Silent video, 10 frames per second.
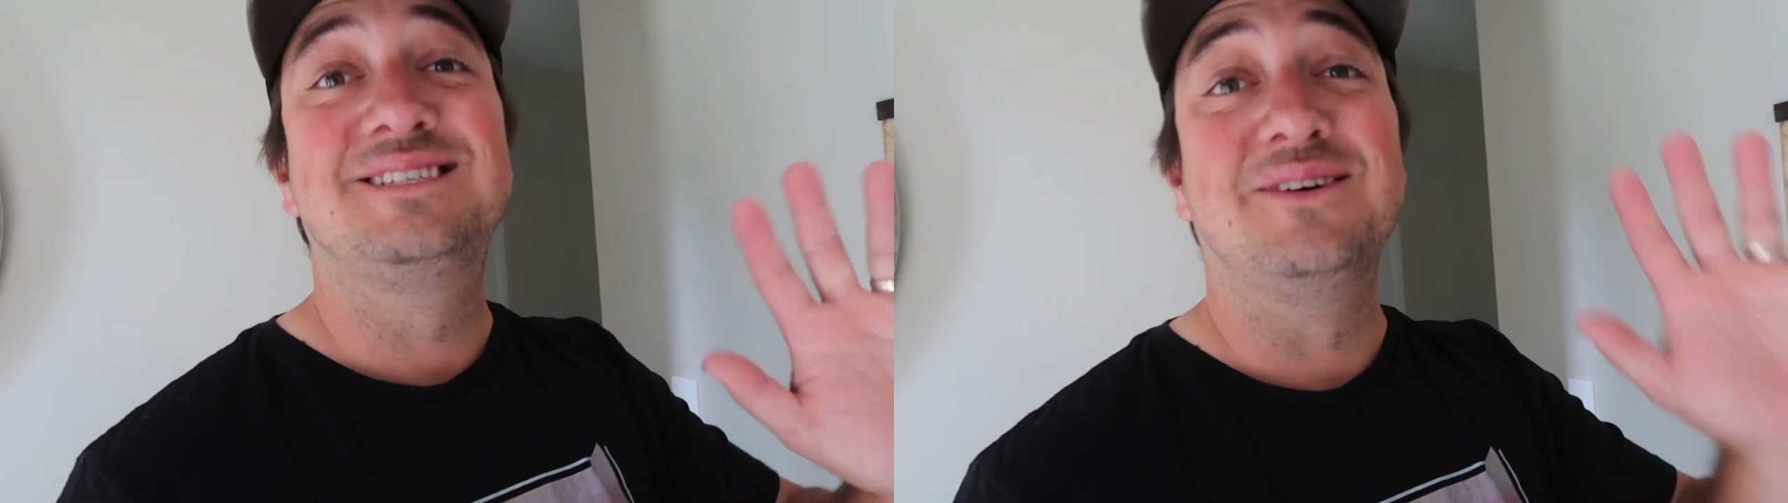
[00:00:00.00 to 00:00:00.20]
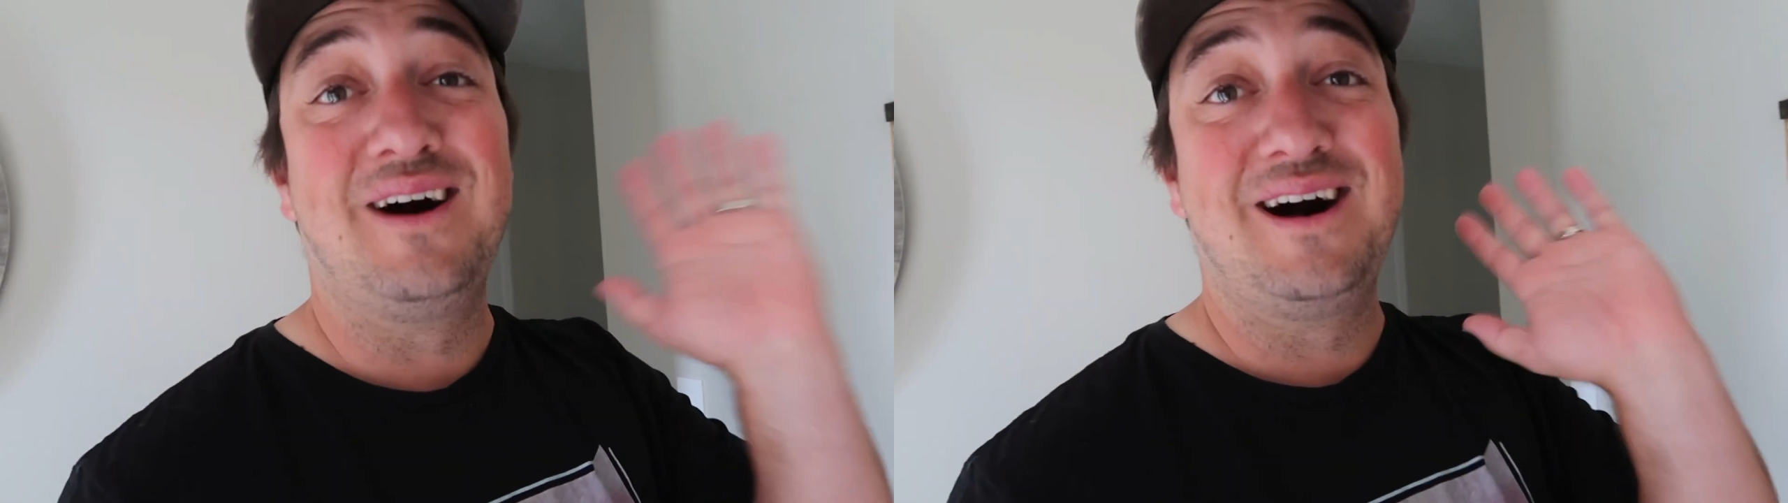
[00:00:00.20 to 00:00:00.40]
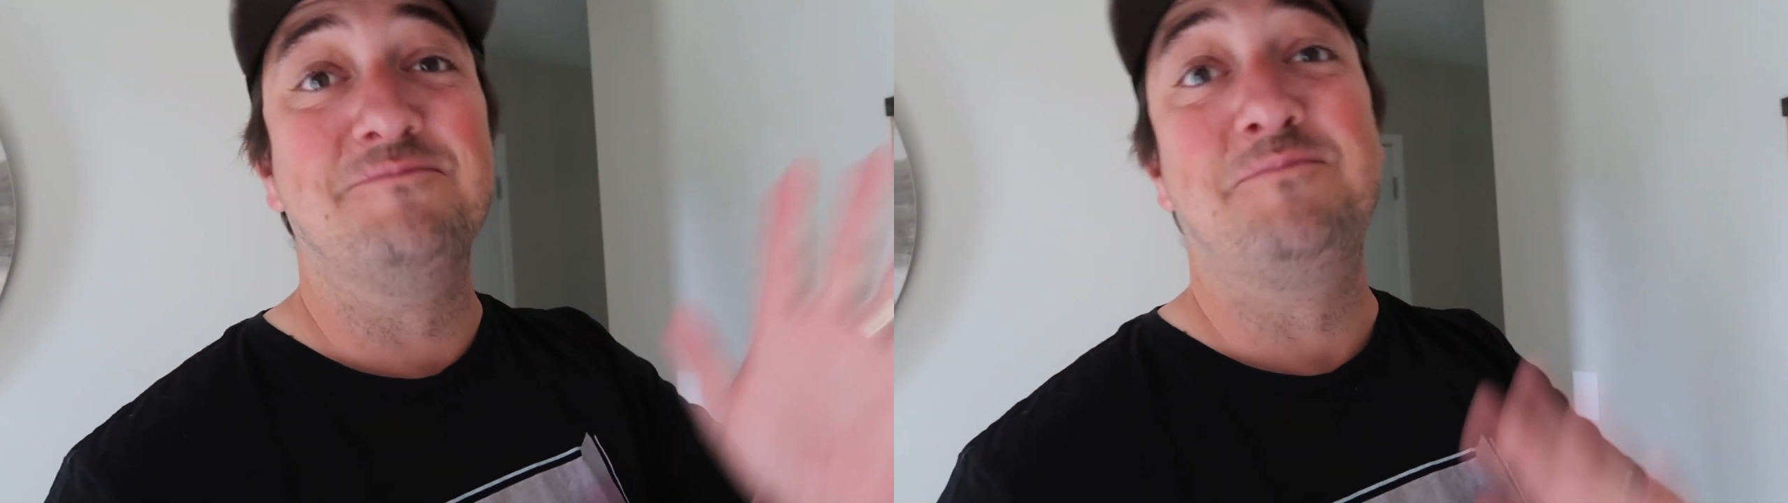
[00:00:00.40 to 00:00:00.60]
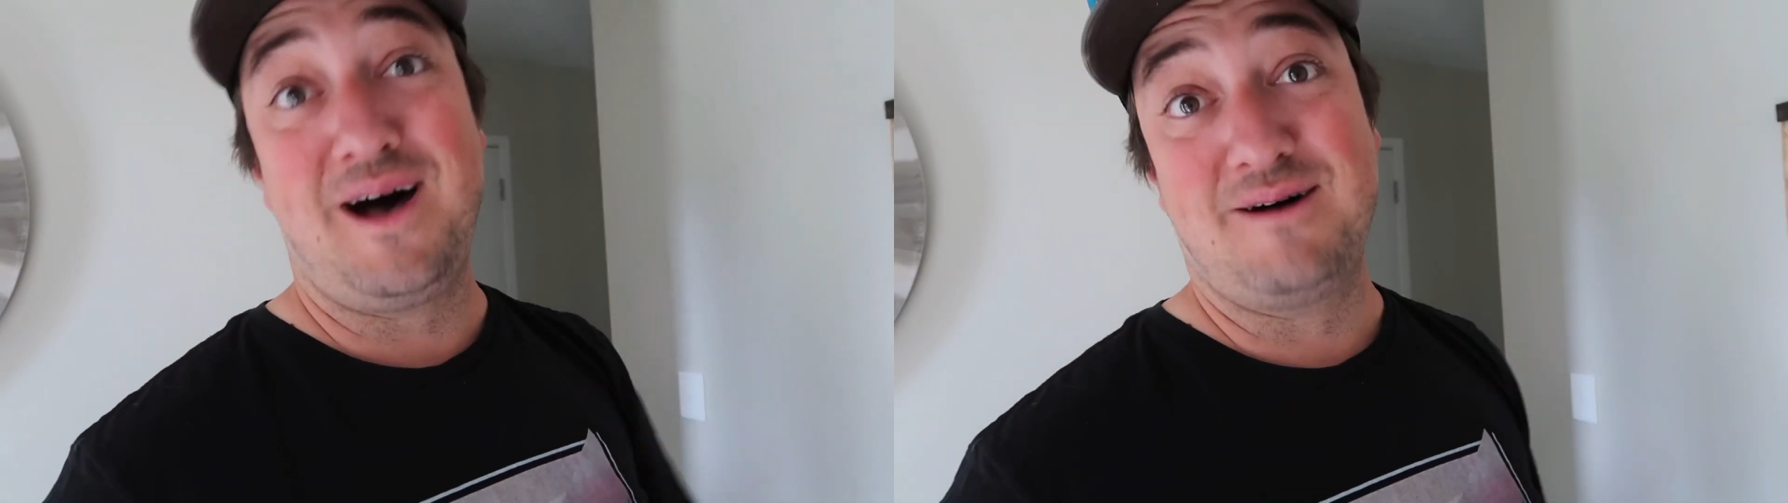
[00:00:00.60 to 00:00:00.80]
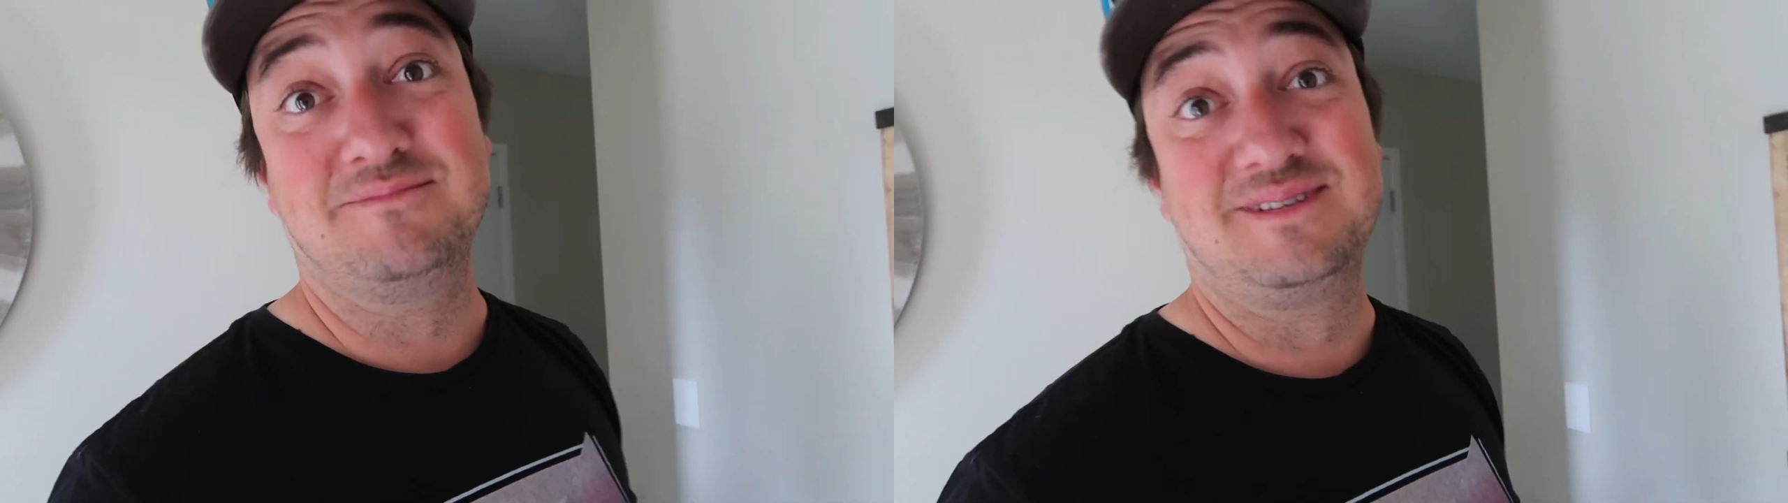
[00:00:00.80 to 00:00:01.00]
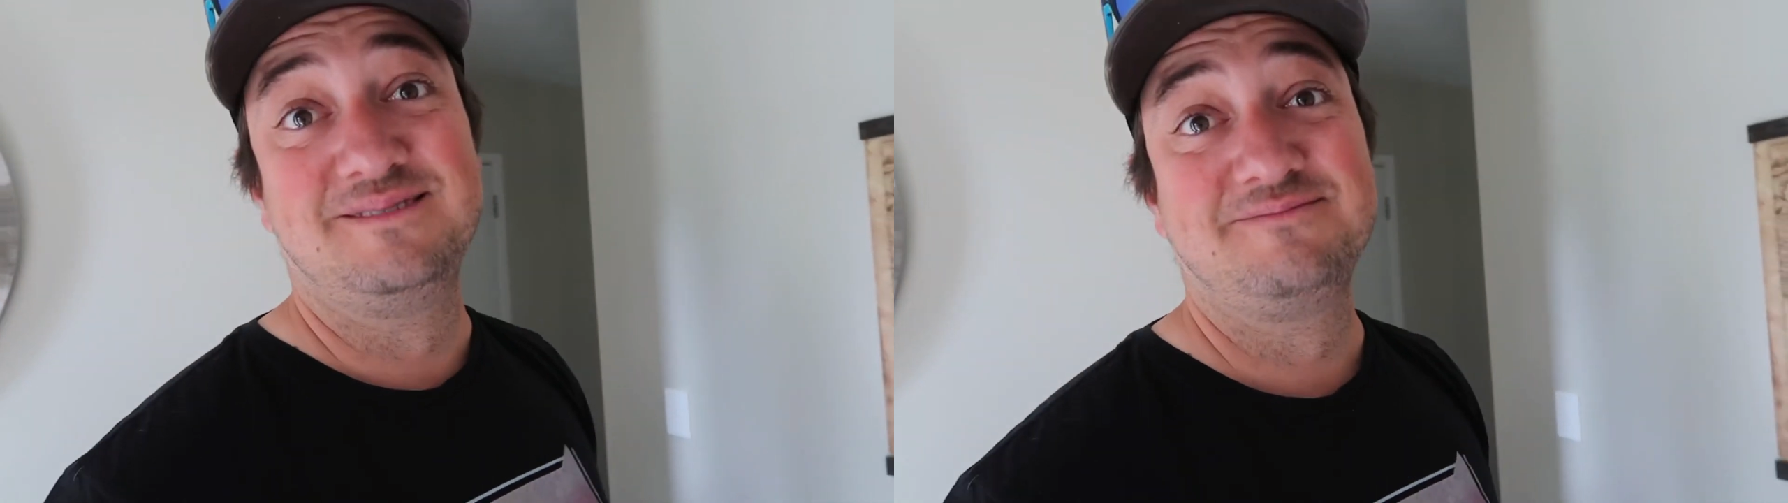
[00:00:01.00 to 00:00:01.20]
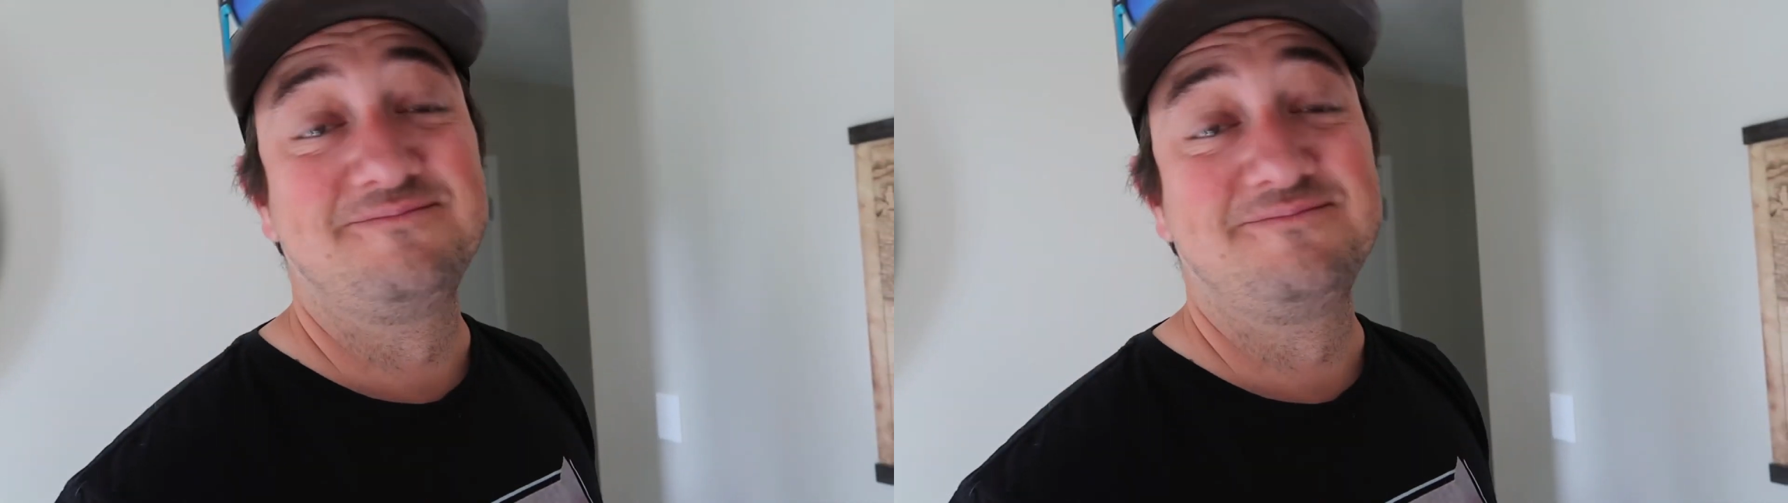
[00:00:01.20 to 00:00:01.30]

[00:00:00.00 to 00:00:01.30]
so I'm pumped.